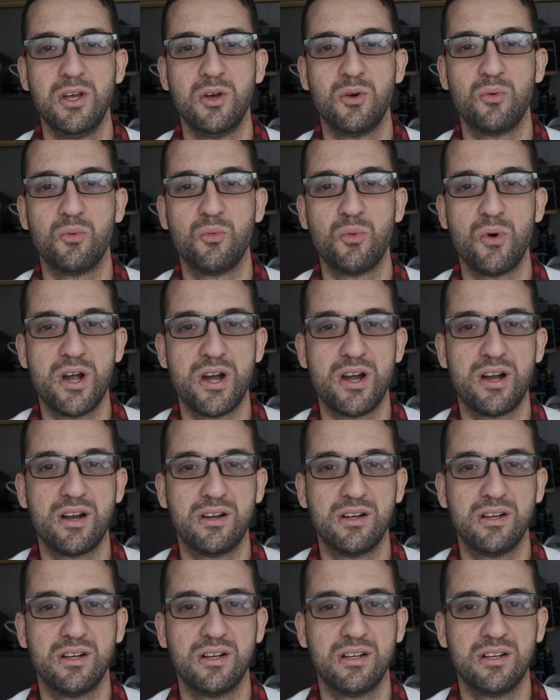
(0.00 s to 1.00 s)

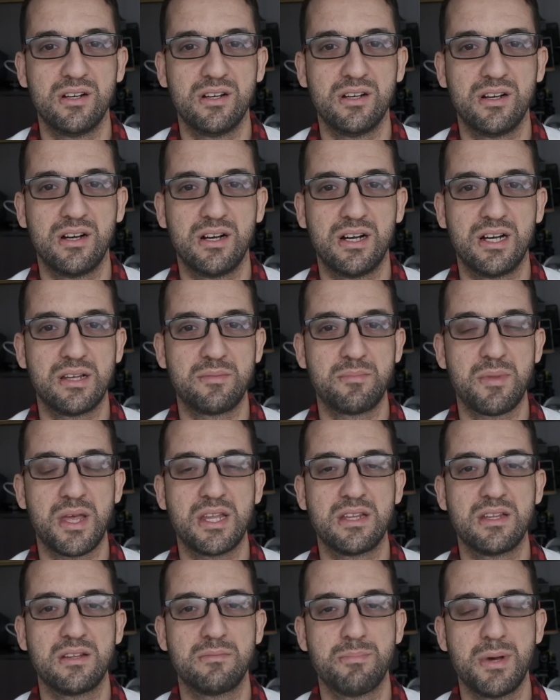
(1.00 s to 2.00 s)
where I made
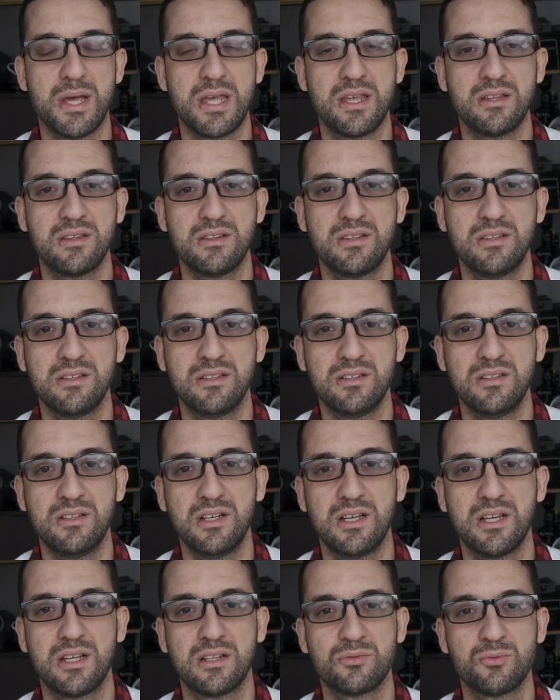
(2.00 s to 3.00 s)
it painted
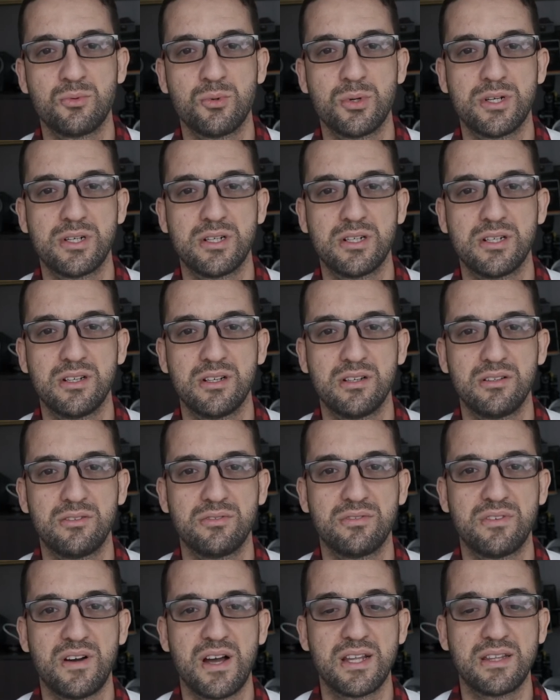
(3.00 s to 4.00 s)
and where to
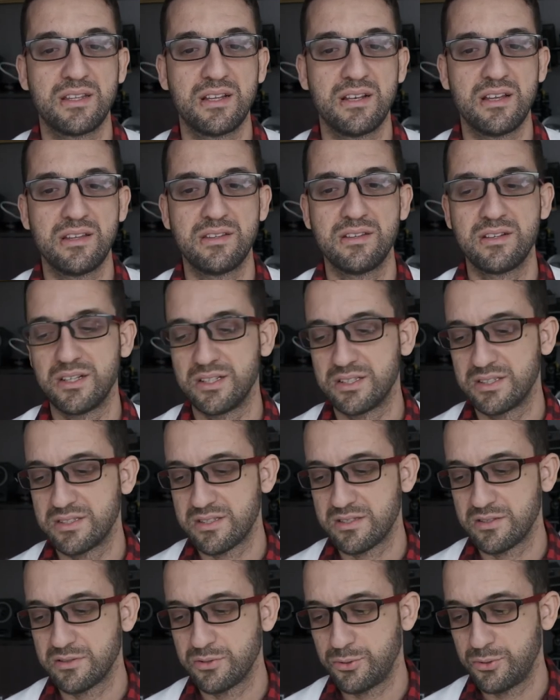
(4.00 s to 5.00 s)
find the leatherette.
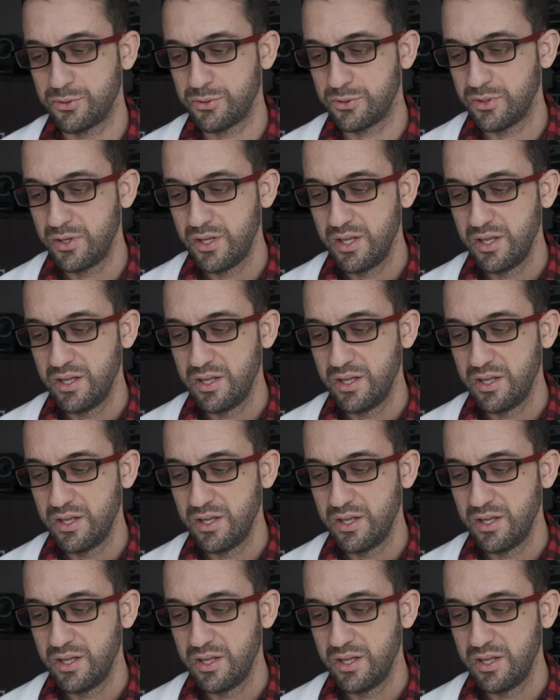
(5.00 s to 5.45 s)
So